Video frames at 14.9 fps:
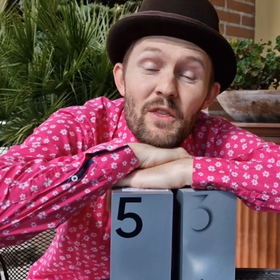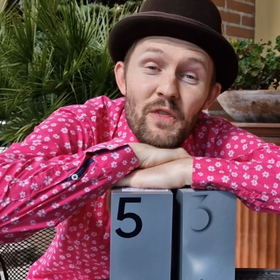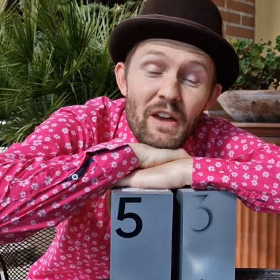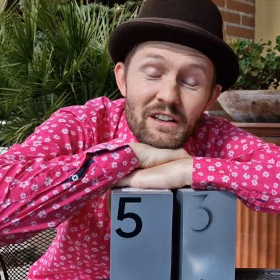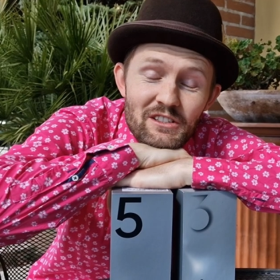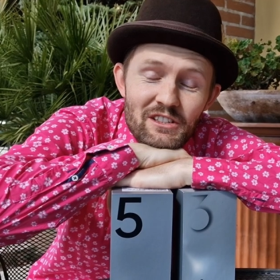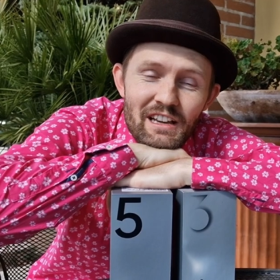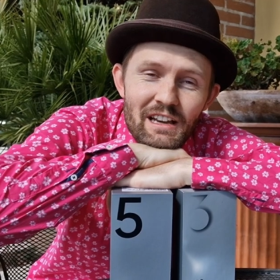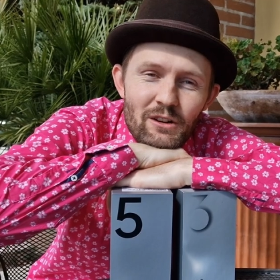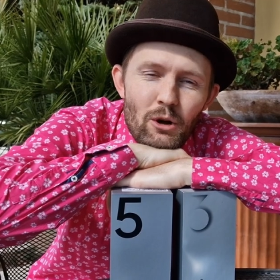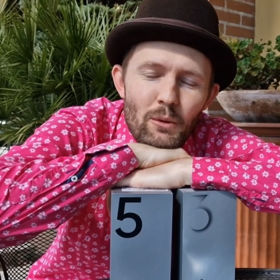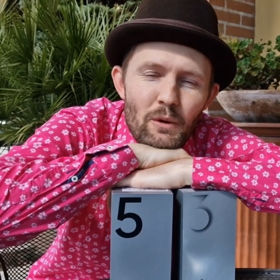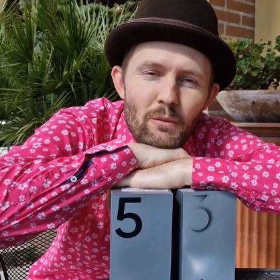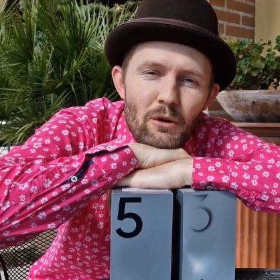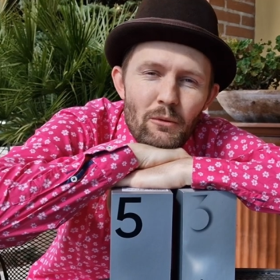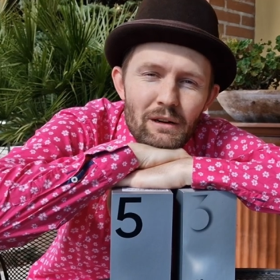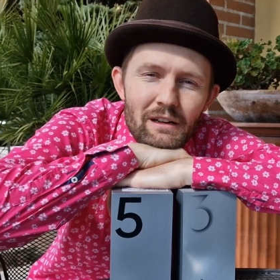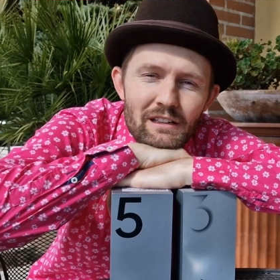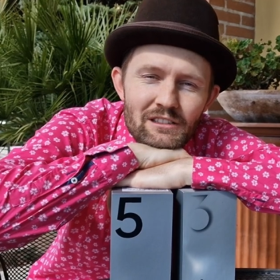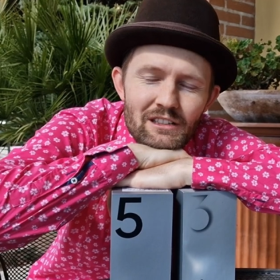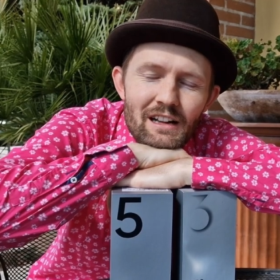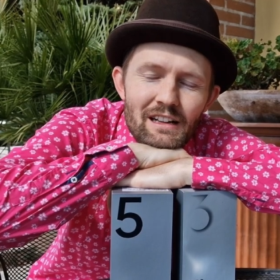Thanks again, OPPO Mobile
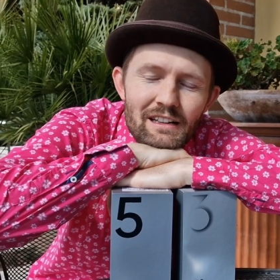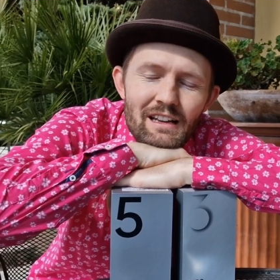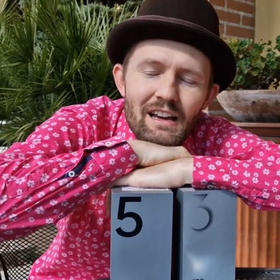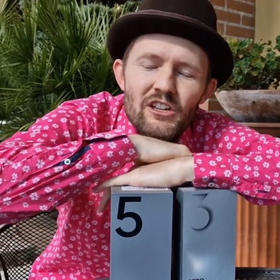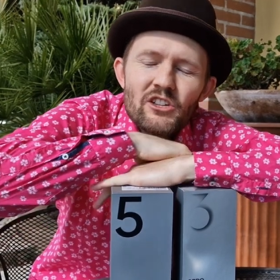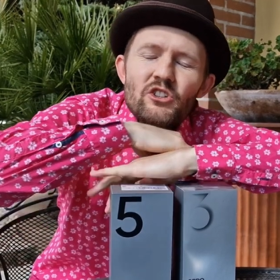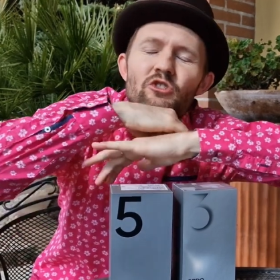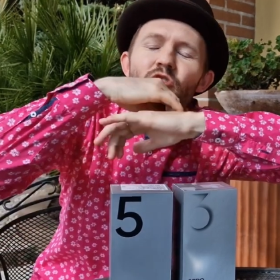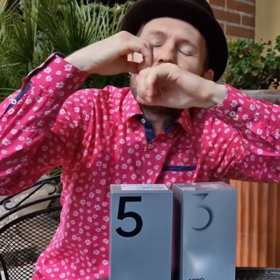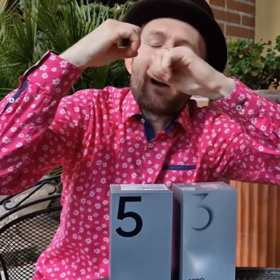Italia, you